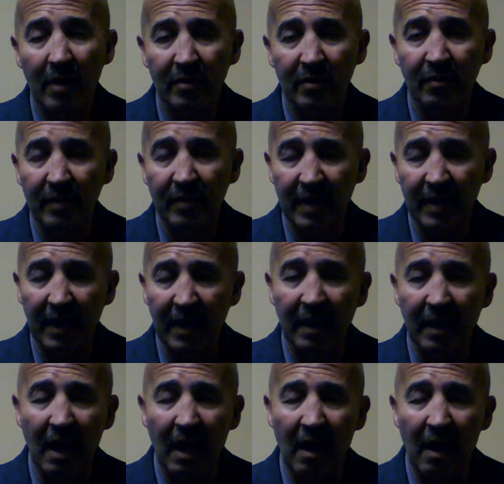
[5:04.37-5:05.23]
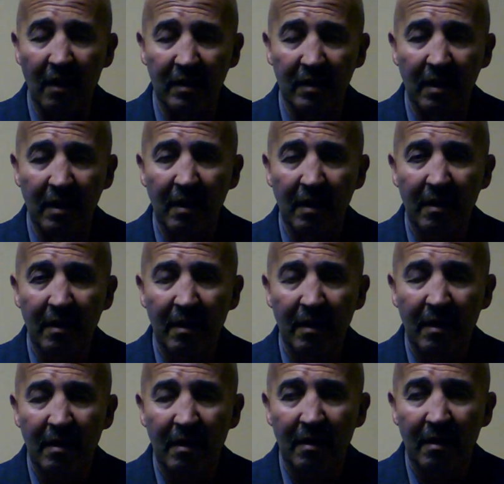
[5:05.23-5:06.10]
to take out.
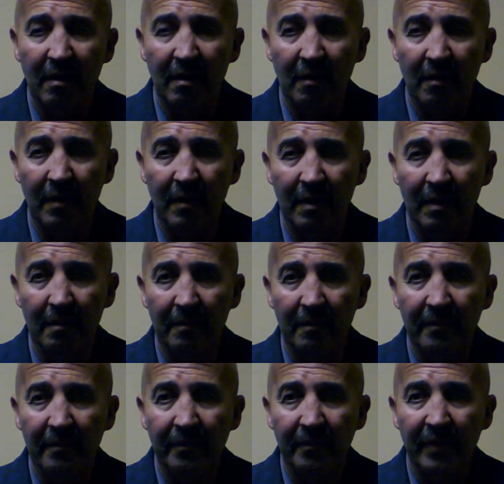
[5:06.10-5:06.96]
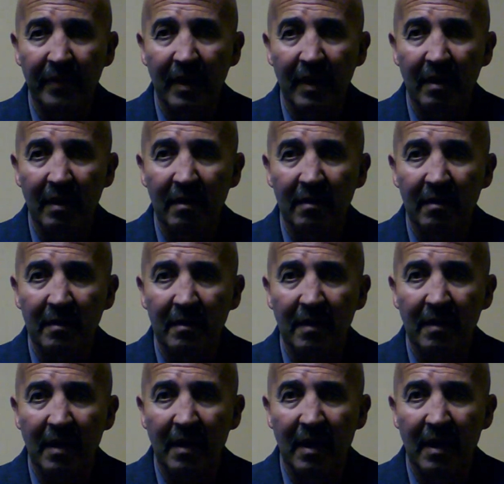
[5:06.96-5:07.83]
Well,
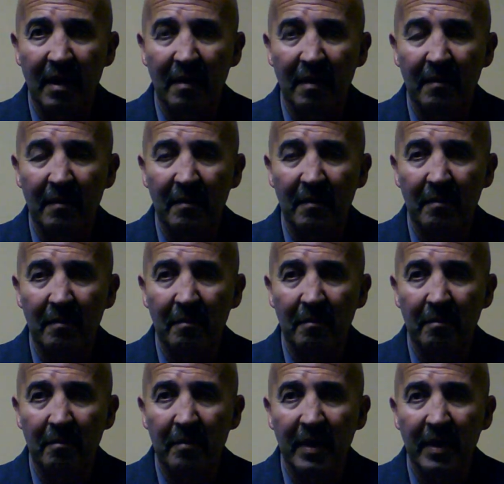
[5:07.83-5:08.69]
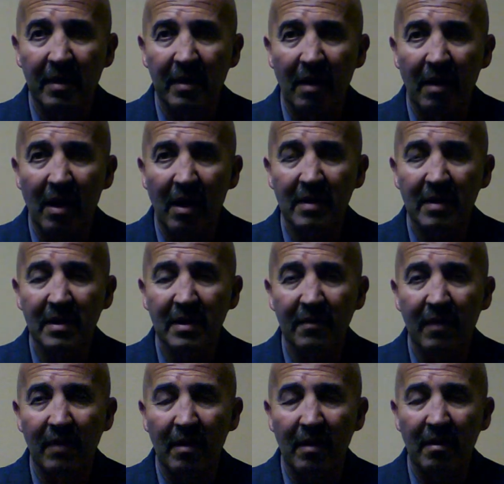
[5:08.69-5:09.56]
uh, because of
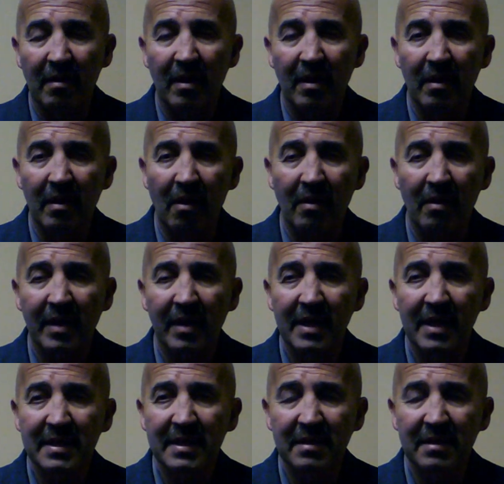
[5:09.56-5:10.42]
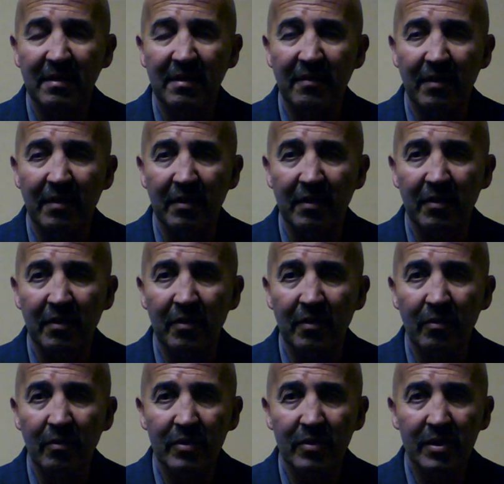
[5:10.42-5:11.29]
our long history, we're
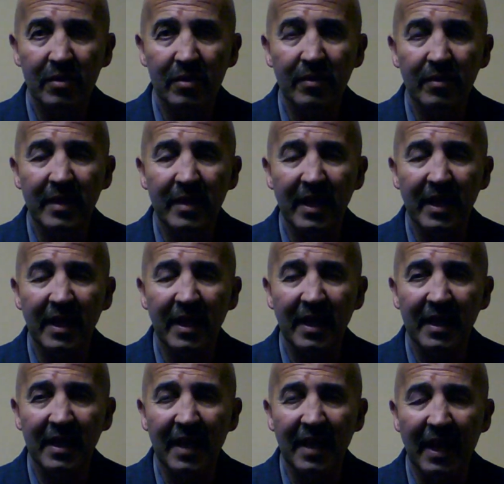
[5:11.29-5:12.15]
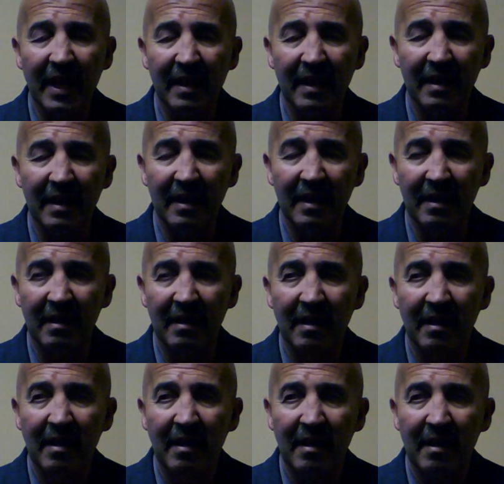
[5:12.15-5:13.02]
used to thinking that
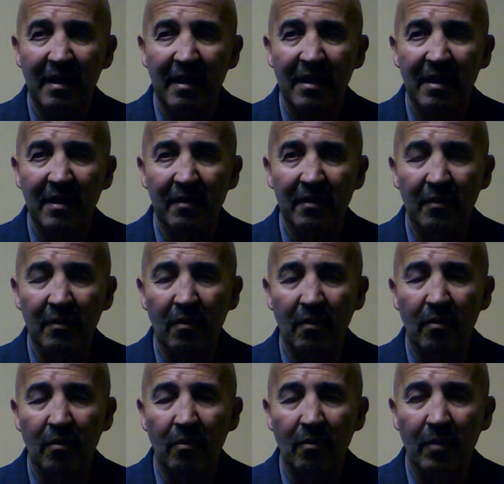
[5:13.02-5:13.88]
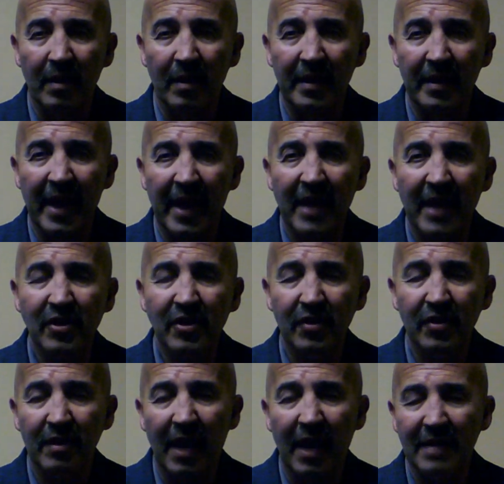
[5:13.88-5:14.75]
well,
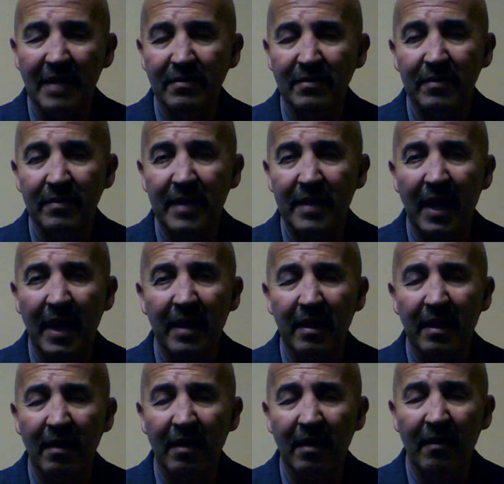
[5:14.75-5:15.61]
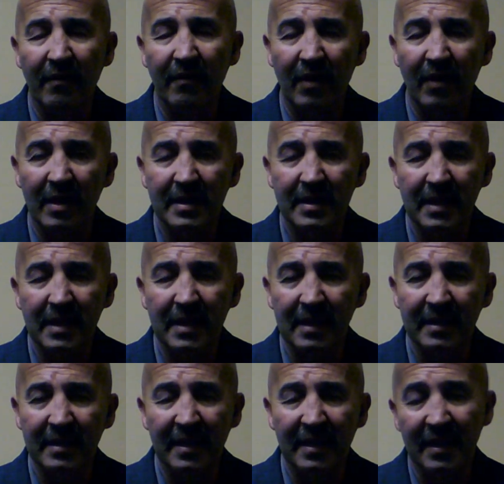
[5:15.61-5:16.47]
nature has to take care of us and
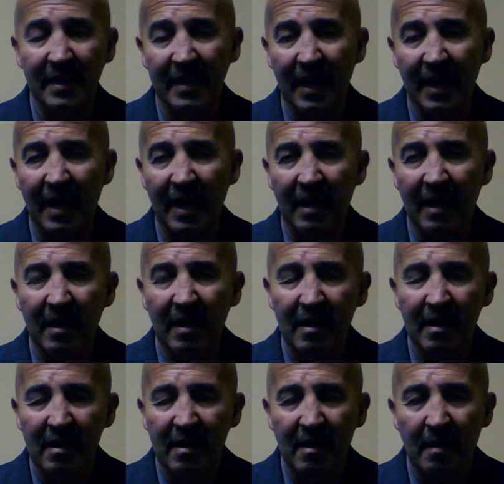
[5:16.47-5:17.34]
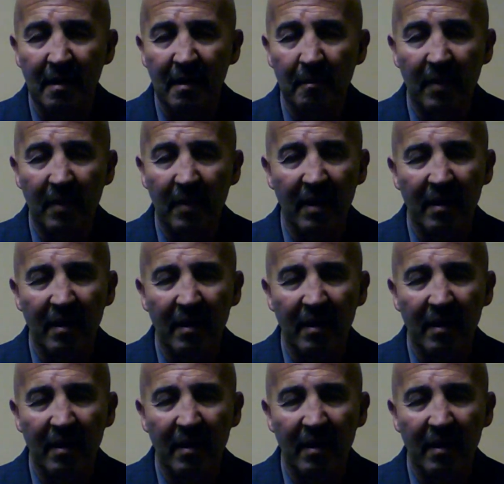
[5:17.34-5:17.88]
but